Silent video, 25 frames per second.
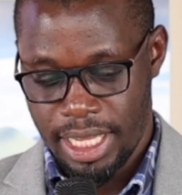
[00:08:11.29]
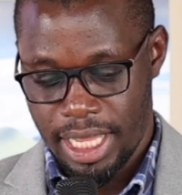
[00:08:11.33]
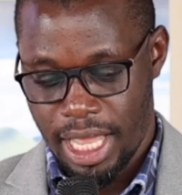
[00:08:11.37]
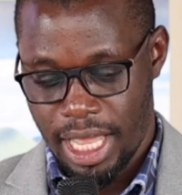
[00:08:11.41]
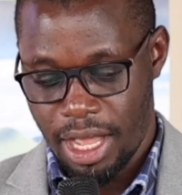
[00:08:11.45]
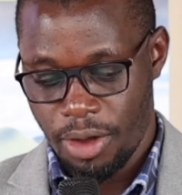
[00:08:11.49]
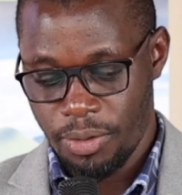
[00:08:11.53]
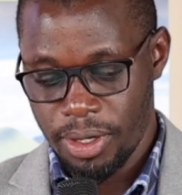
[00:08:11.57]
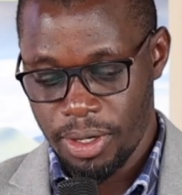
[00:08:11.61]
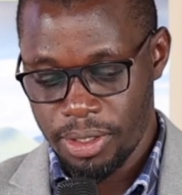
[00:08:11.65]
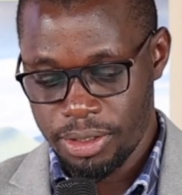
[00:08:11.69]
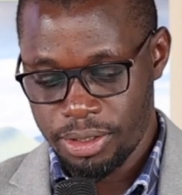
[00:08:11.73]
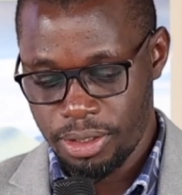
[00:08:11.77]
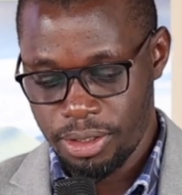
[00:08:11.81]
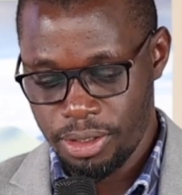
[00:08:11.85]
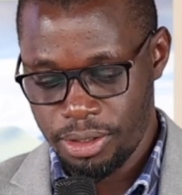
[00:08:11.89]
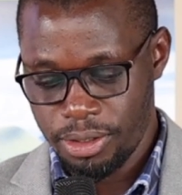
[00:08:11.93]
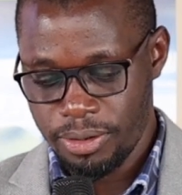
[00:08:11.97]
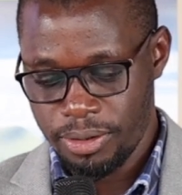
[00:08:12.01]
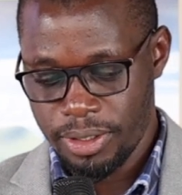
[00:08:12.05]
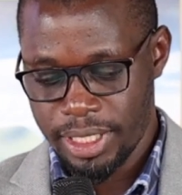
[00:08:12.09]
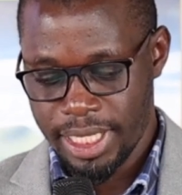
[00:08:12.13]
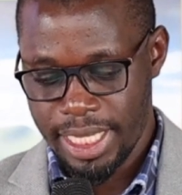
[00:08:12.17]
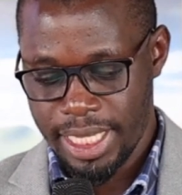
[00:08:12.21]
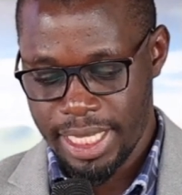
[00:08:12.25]
We're also
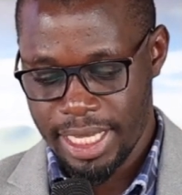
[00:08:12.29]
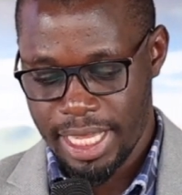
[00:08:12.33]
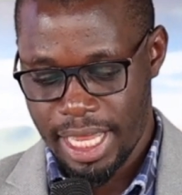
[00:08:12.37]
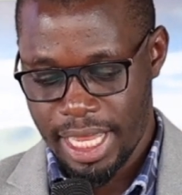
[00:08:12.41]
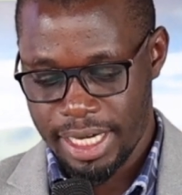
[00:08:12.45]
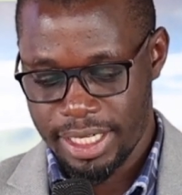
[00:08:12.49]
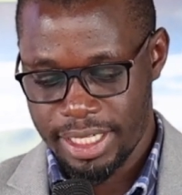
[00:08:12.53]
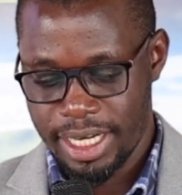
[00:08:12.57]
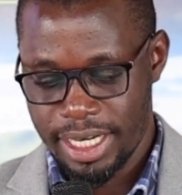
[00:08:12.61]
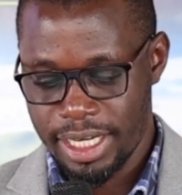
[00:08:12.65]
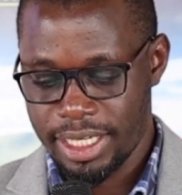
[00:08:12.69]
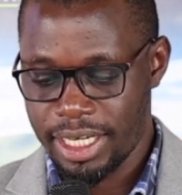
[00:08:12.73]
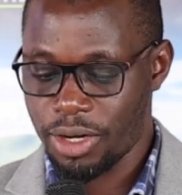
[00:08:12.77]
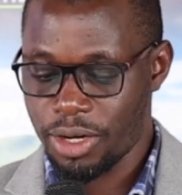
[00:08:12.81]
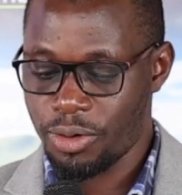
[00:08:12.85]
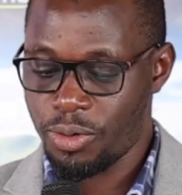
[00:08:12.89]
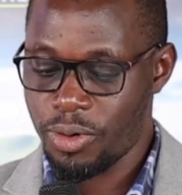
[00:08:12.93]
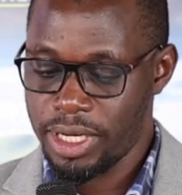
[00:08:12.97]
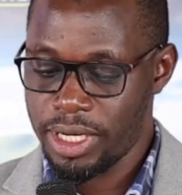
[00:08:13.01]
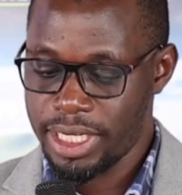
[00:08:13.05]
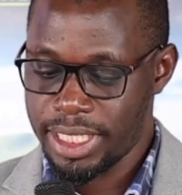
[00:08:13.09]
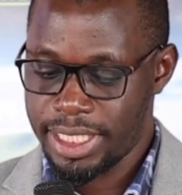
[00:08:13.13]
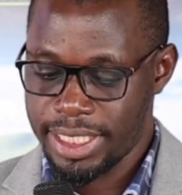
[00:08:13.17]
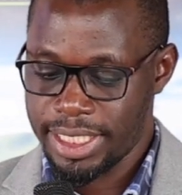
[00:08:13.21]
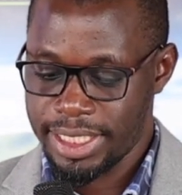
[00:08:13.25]
looking at data
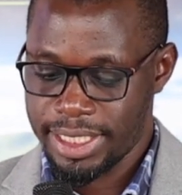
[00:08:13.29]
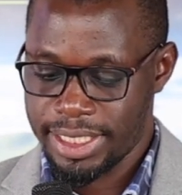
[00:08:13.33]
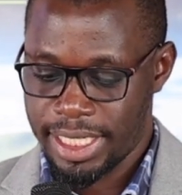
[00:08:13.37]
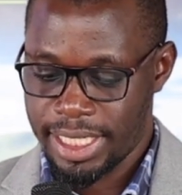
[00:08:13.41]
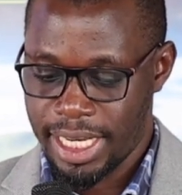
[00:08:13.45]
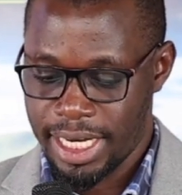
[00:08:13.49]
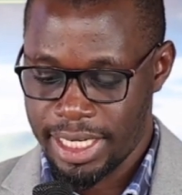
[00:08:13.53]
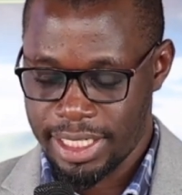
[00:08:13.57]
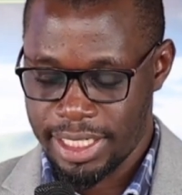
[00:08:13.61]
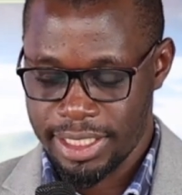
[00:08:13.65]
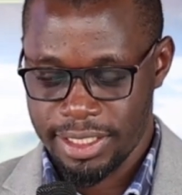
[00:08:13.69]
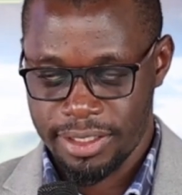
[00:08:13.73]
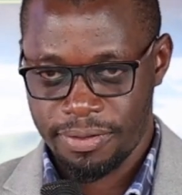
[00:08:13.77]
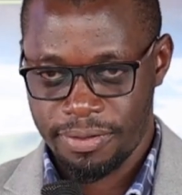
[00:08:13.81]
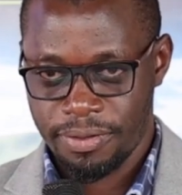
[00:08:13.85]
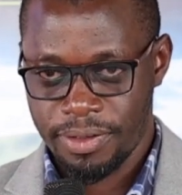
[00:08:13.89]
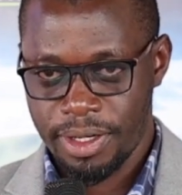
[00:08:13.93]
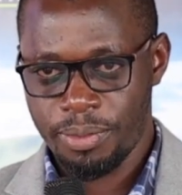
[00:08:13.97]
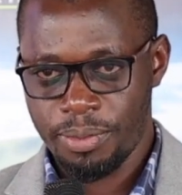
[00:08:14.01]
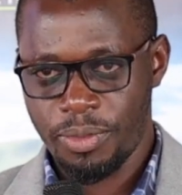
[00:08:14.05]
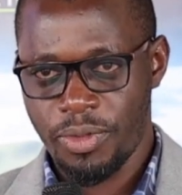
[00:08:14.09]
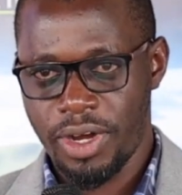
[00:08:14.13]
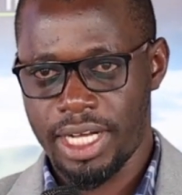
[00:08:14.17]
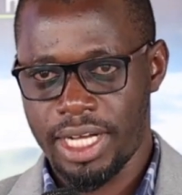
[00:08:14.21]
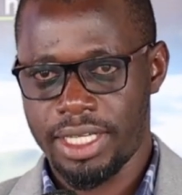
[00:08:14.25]
quality standards
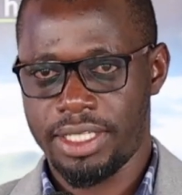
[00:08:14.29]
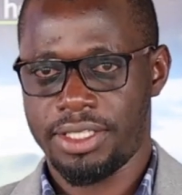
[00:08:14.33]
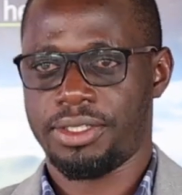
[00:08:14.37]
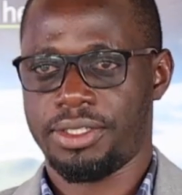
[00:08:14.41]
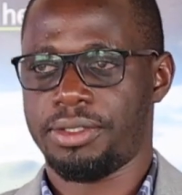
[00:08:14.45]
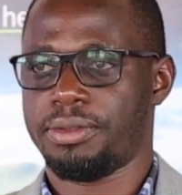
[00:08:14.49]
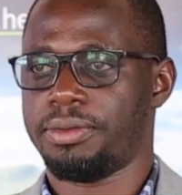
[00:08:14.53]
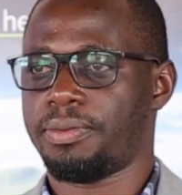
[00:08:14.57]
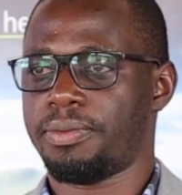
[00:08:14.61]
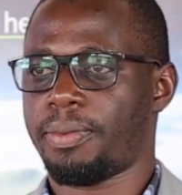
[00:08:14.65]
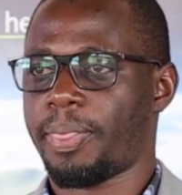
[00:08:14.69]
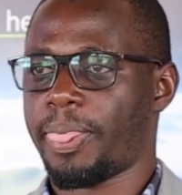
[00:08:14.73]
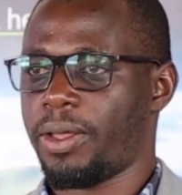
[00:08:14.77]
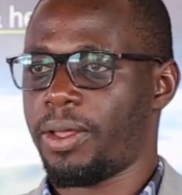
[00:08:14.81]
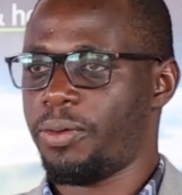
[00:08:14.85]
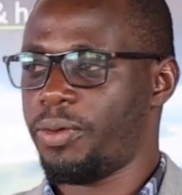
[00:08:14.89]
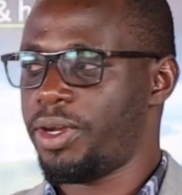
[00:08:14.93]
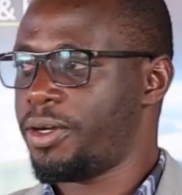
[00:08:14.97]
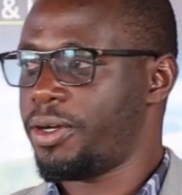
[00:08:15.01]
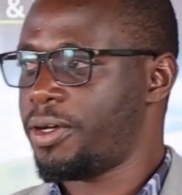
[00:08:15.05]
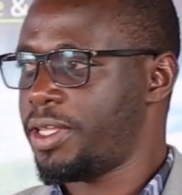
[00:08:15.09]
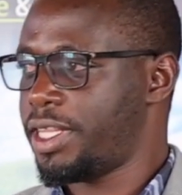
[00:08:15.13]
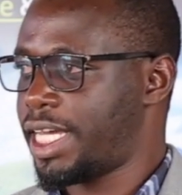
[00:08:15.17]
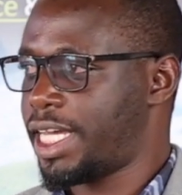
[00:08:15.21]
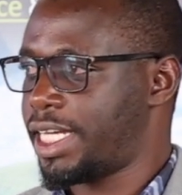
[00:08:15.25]
framework. So we
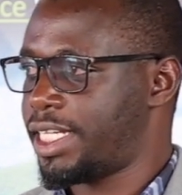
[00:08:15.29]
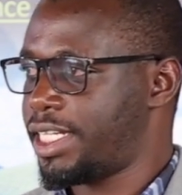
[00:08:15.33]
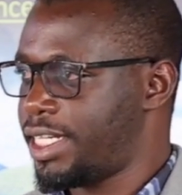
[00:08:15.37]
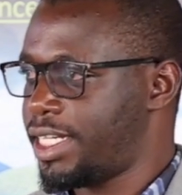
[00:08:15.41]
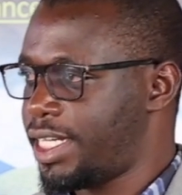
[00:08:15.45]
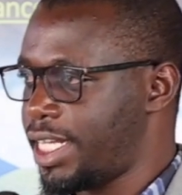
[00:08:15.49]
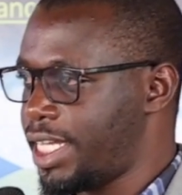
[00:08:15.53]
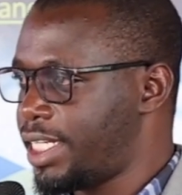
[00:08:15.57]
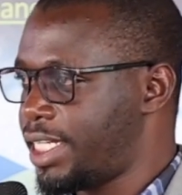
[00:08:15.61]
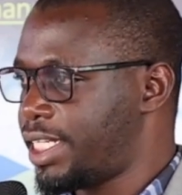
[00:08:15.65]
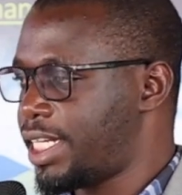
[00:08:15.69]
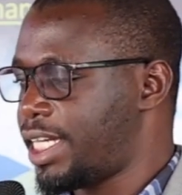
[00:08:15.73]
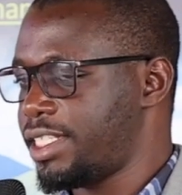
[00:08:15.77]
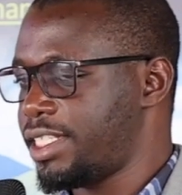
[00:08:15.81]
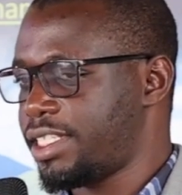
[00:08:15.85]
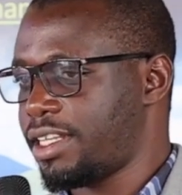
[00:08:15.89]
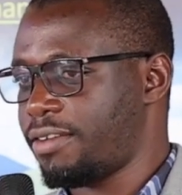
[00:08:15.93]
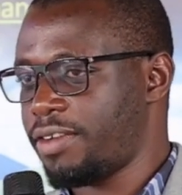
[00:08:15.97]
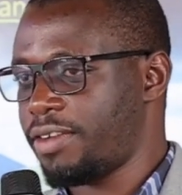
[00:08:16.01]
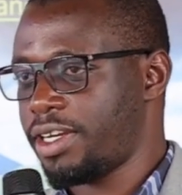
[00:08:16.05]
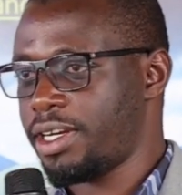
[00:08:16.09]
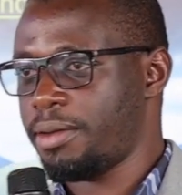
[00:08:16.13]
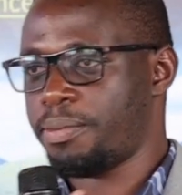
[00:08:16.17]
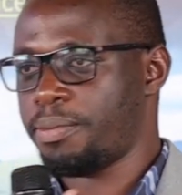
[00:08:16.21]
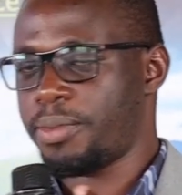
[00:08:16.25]
know that data is a
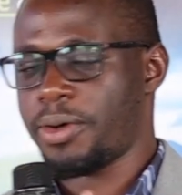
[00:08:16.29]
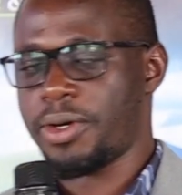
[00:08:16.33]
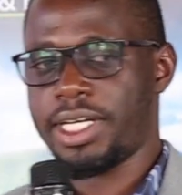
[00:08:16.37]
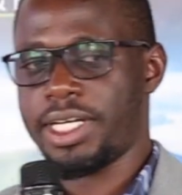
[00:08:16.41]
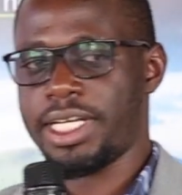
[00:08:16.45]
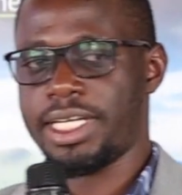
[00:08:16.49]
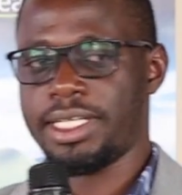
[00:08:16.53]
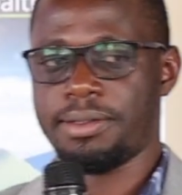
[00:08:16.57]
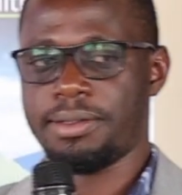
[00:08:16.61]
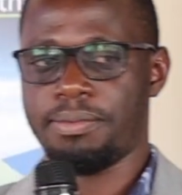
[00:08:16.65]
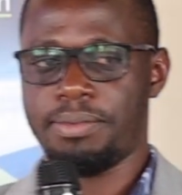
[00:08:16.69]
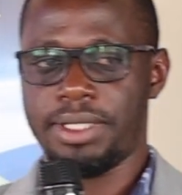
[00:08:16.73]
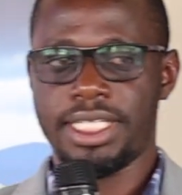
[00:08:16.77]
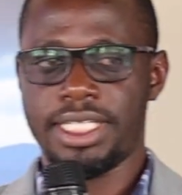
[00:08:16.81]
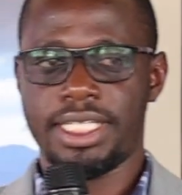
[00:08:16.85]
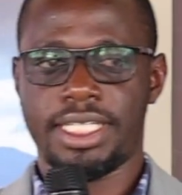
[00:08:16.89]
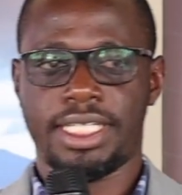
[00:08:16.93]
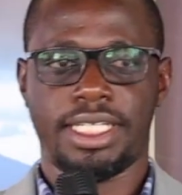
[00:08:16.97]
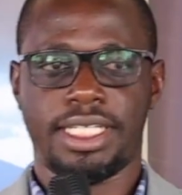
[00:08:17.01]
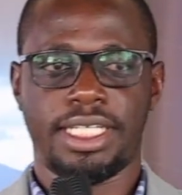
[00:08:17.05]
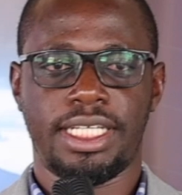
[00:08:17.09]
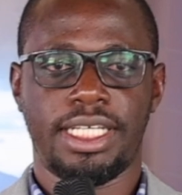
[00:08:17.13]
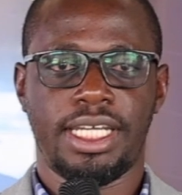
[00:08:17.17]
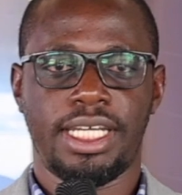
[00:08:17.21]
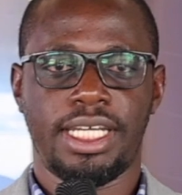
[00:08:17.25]
very important
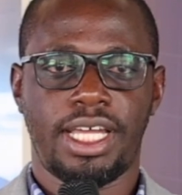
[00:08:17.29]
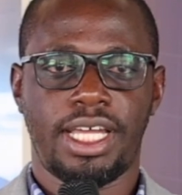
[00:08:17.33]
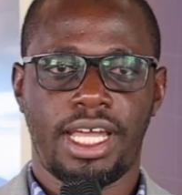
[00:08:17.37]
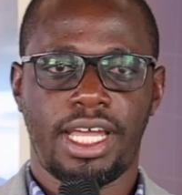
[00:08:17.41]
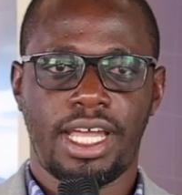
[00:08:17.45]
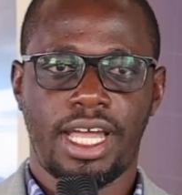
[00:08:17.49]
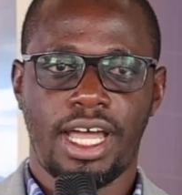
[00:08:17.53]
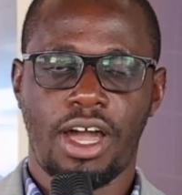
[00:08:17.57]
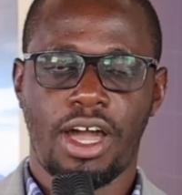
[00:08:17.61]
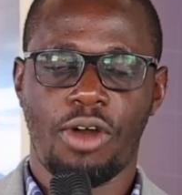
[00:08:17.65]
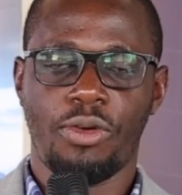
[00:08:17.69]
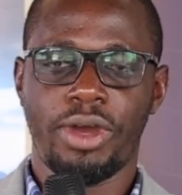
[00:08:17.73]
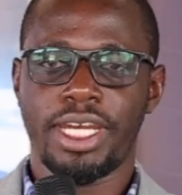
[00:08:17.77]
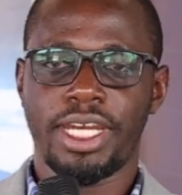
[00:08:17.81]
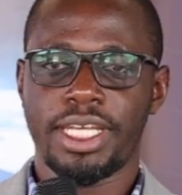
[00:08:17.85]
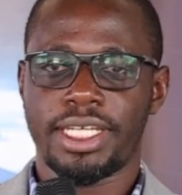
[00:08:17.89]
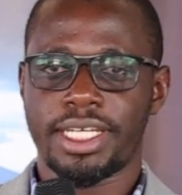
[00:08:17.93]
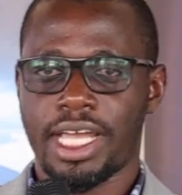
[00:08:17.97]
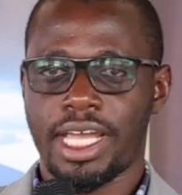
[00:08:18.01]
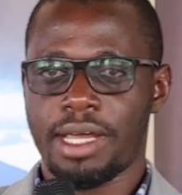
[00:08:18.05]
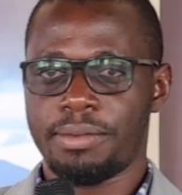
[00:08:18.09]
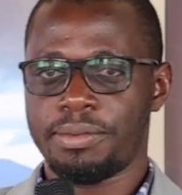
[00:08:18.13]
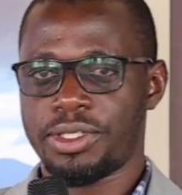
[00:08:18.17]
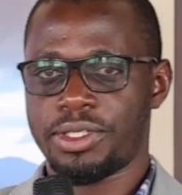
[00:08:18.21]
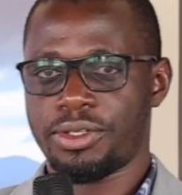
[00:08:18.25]
bit when it
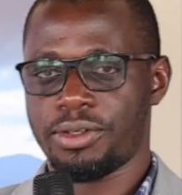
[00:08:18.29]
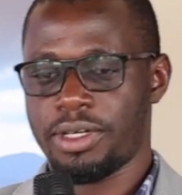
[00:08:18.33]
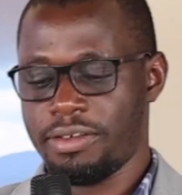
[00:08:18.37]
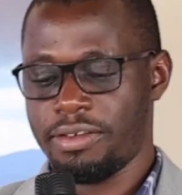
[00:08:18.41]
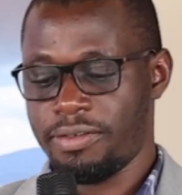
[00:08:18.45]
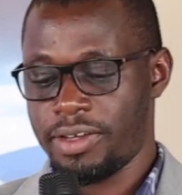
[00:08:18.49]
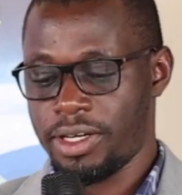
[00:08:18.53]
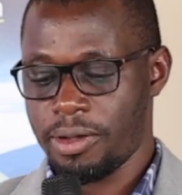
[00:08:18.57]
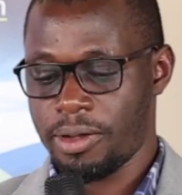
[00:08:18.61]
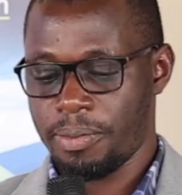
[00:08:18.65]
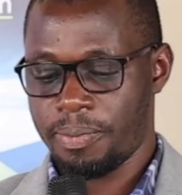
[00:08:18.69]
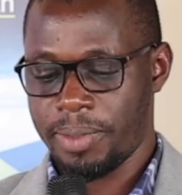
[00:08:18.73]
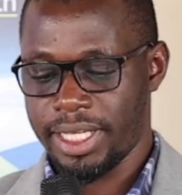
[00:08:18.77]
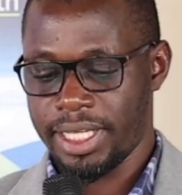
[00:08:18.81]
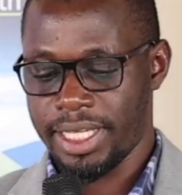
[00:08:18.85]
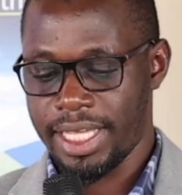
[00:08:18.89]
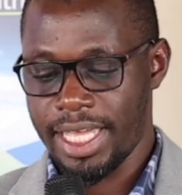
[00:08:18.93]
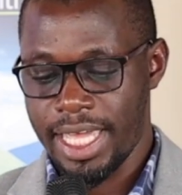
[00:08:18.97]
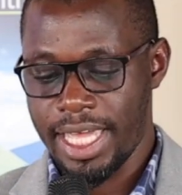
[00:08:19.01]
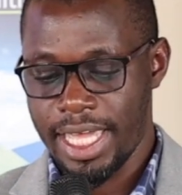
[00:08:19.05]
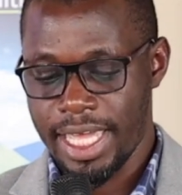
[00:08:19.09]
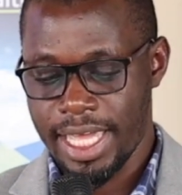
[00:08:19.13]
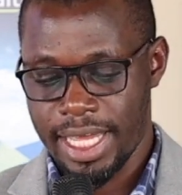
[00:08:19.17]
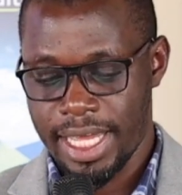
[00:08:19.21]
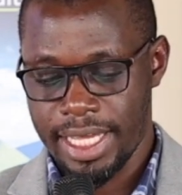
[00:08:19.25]
comes to developing
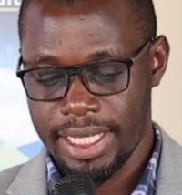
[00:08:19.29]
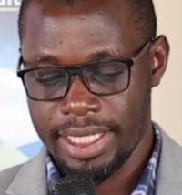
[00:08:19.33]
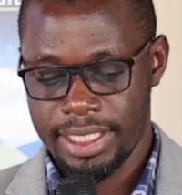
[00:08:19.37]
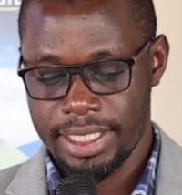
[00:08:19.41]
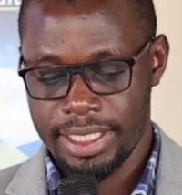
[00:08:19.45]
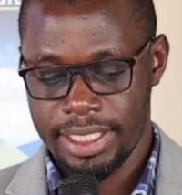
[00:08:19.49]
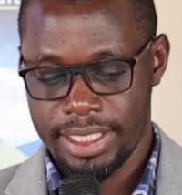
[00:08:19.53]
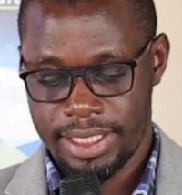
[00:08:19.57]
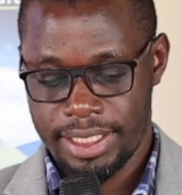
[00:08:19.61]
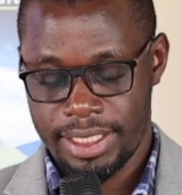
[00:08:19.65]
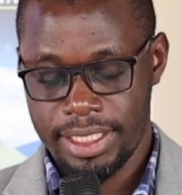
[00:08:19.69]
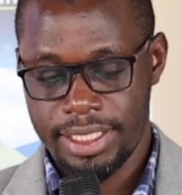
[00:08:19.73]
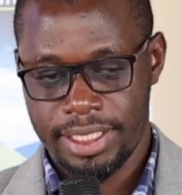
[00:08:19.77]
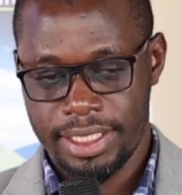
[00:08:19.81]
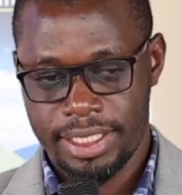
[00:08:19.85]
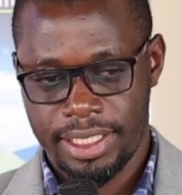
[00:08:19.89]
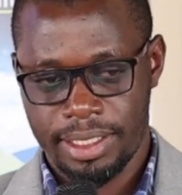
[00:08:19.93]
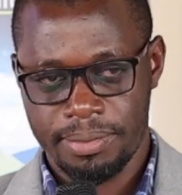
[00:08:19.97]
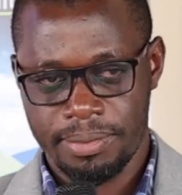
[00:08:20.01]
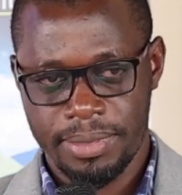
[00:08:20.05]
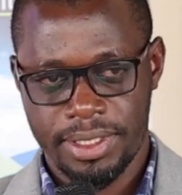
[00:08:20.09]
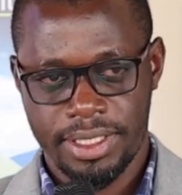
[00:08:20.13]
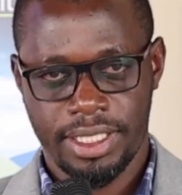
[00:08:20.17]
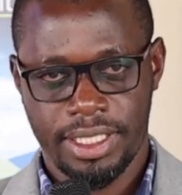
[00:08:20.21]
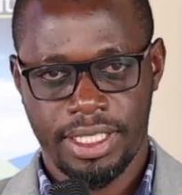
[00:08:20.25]
AI
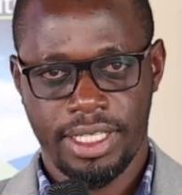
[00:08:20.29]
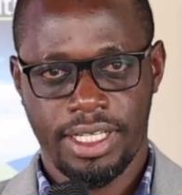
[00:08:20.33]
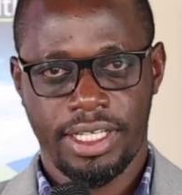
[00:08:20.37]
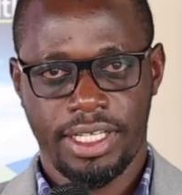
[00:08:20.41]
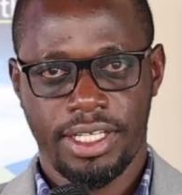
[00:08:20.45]
systems.